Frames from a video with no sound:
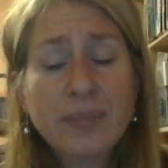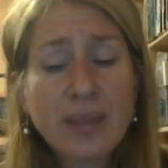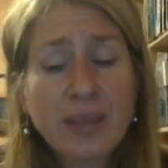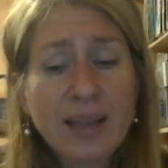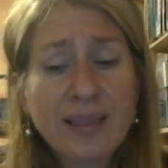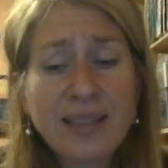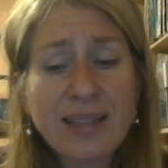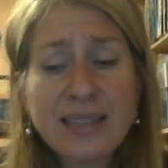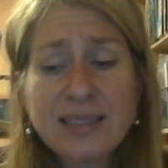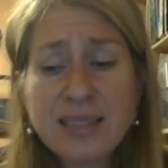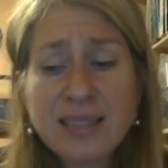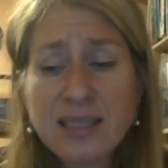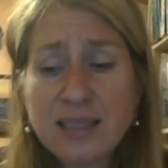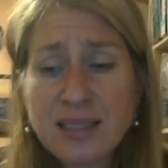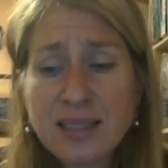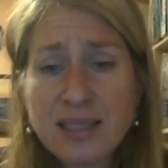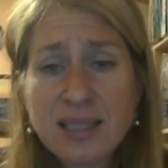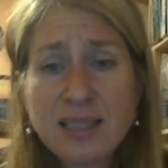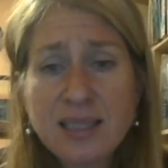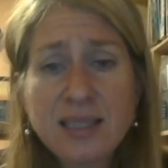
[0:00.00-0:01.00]
that's
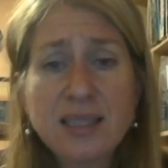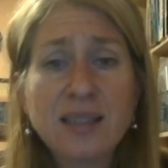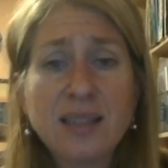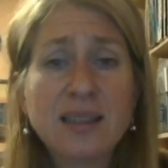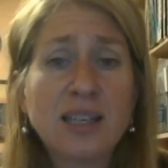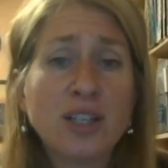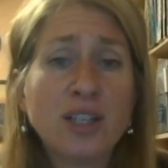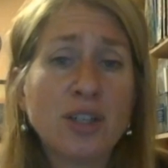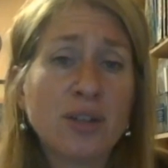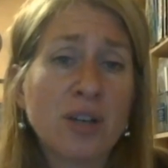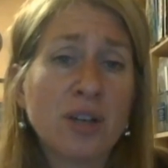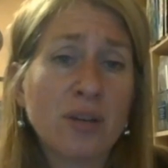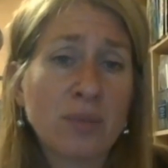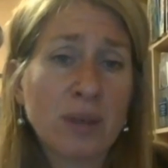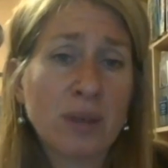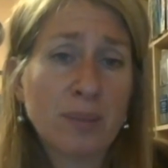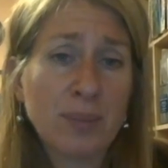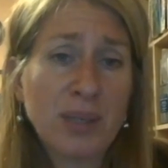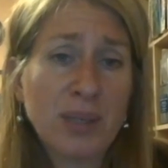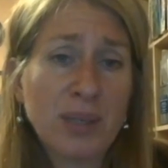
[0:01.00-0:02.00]
consistent, that you can
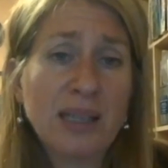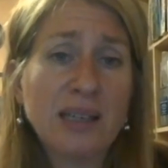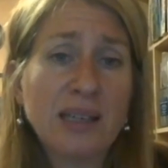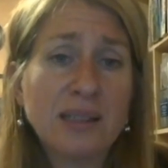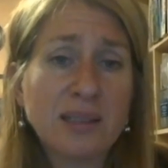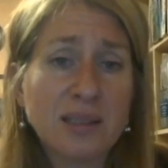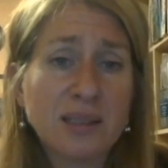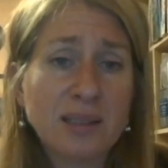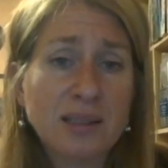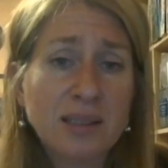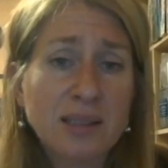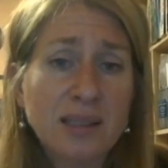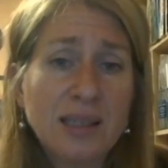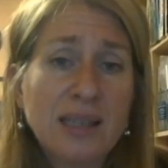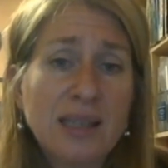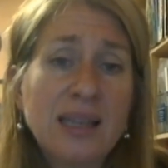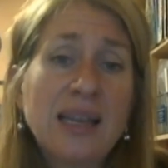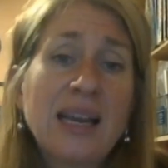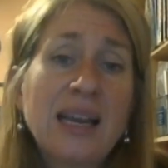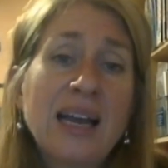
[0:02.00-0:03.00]
repeat,
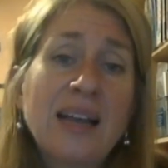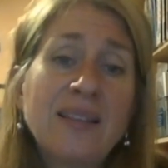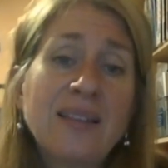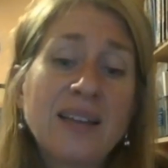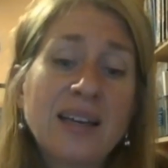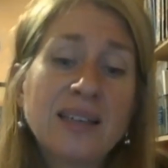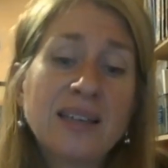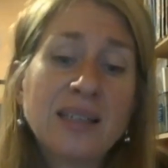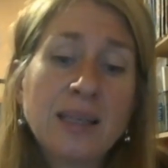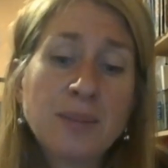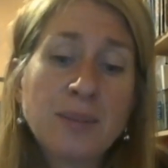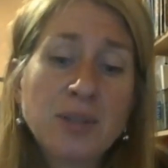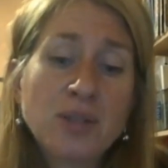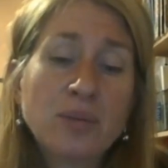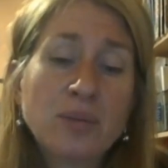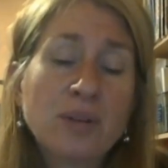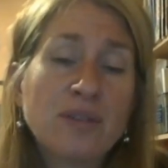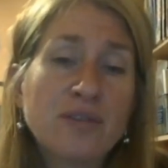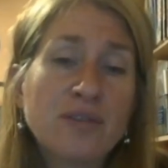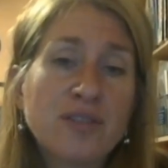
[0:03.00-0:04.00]
and that keeps
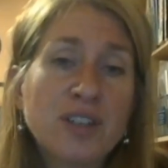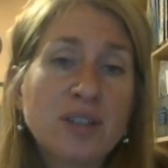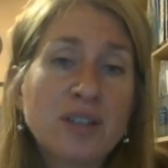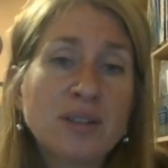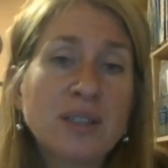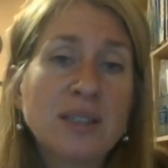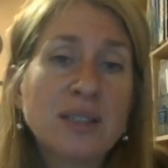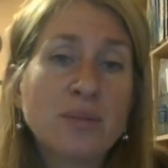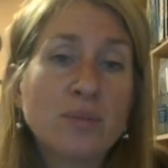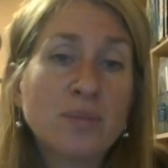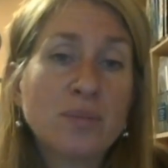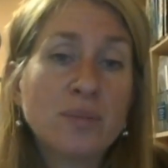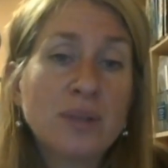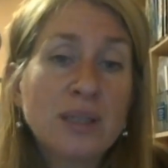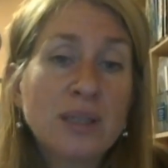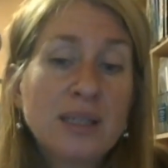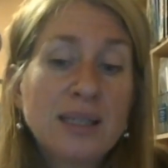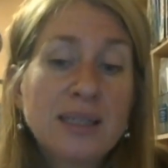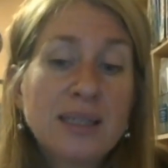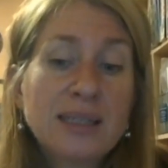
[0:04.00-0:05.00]
to a fairly
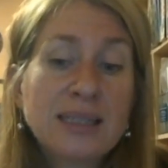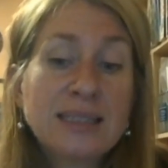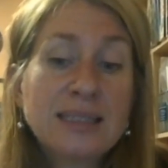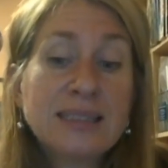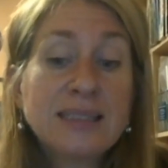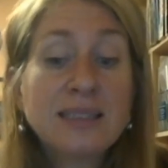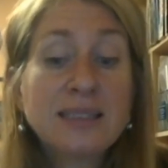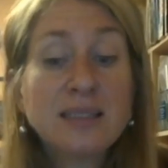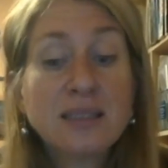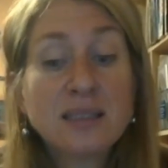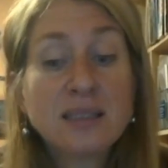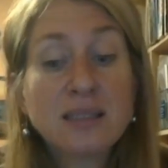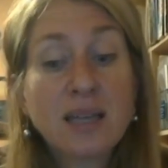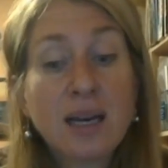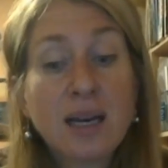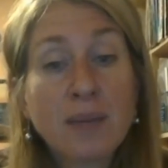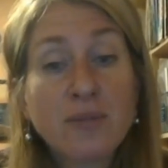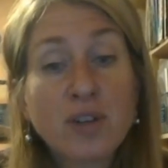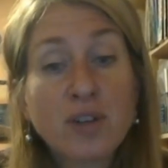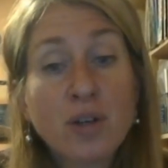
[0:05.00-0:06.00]
consistent
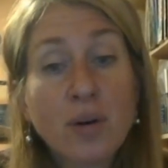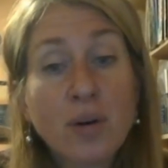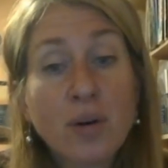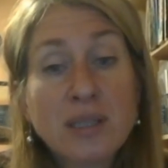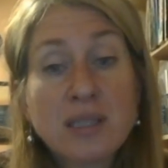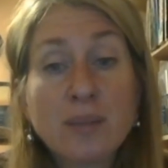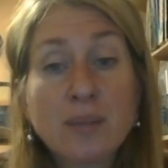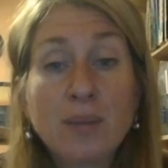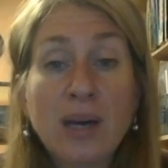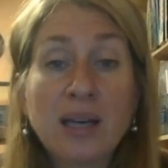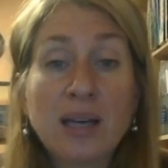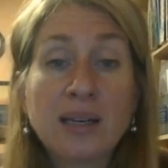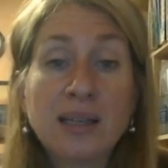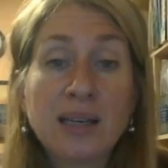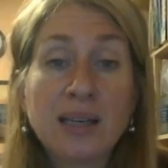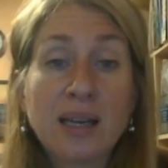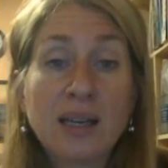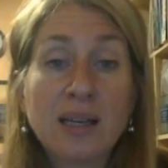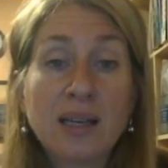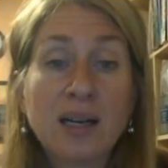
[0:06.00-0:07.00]
time for going to bed and
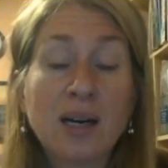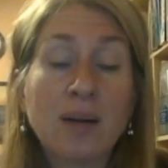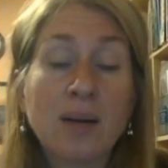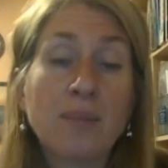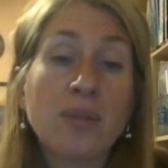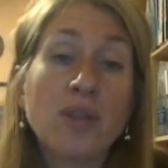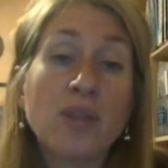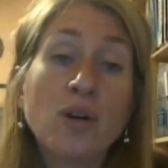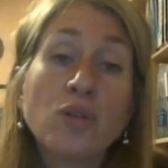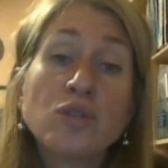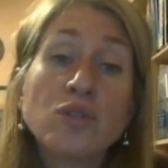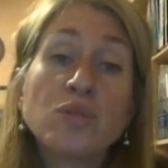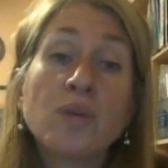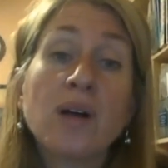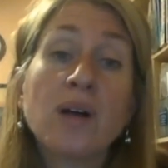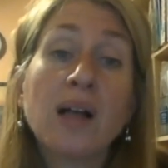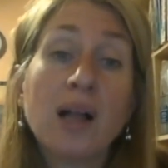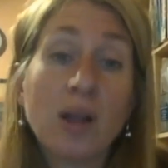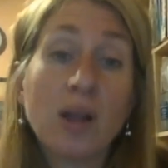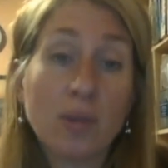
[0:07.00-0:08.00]
getting up. Those will
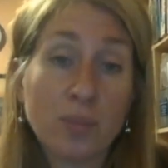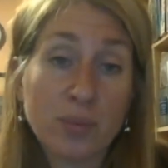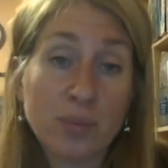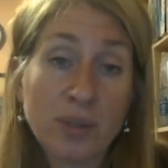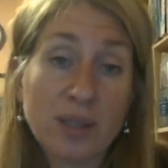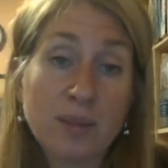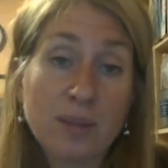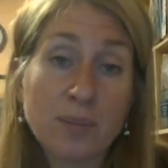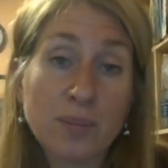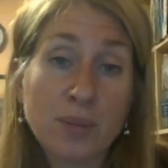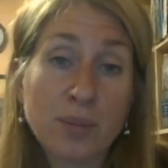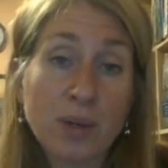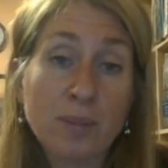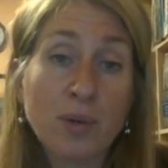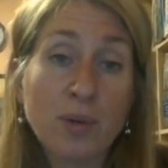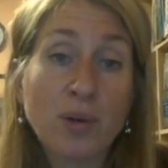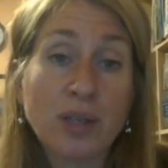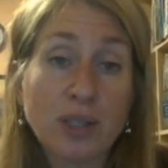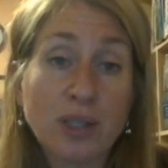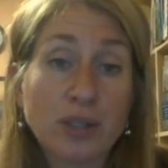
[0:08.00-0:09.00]
help with
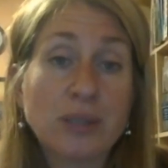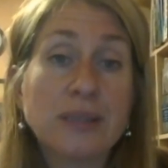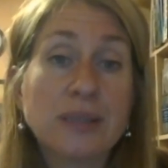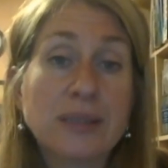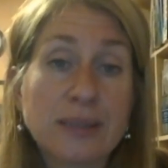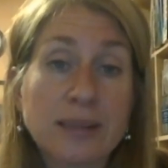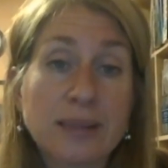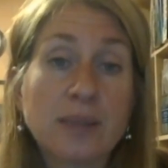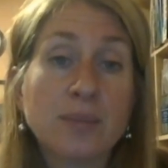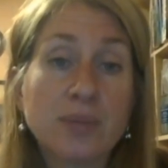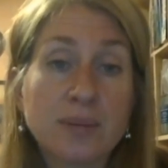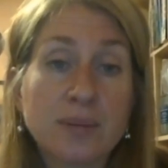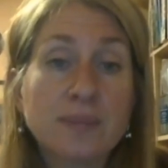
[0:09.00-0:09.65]
promoting good sleep.